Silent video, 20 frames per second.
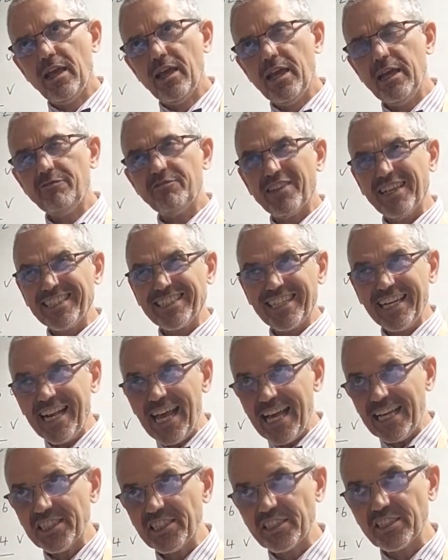If there's
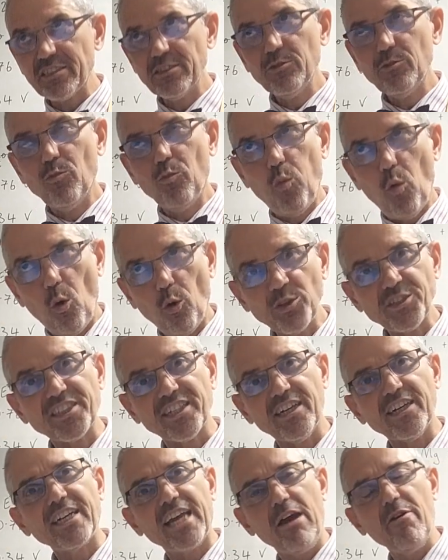less
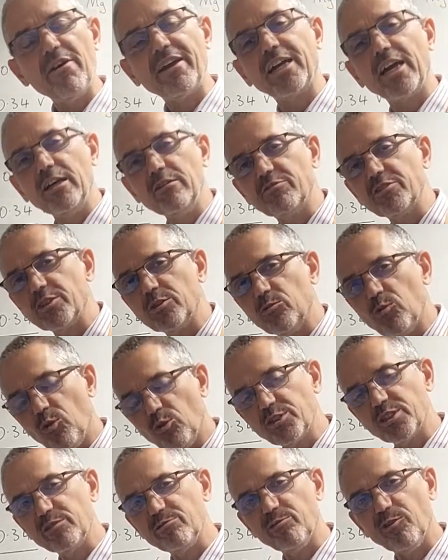water going over the
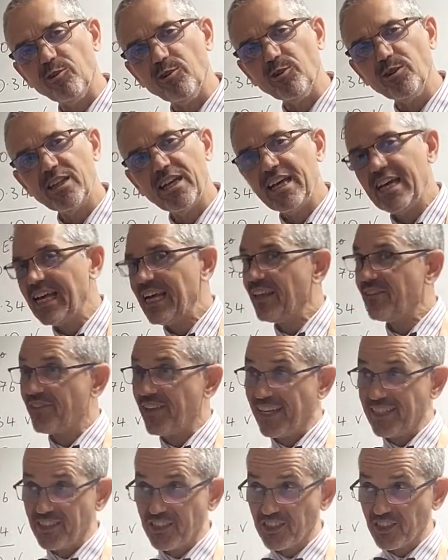waterfall,
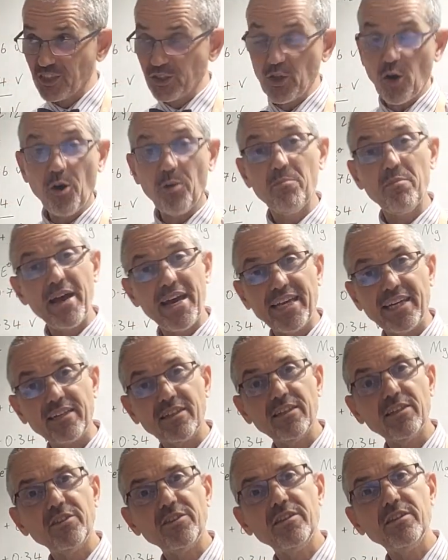that does not make
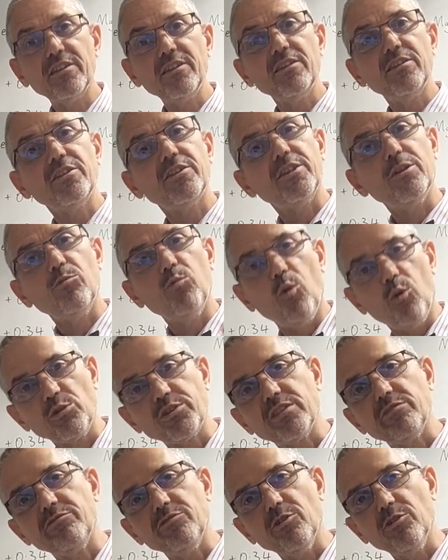the
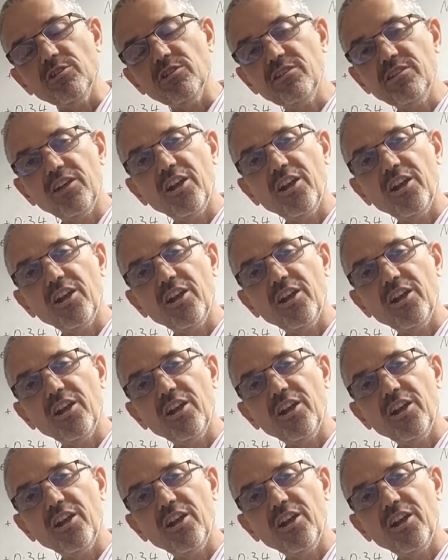waterfall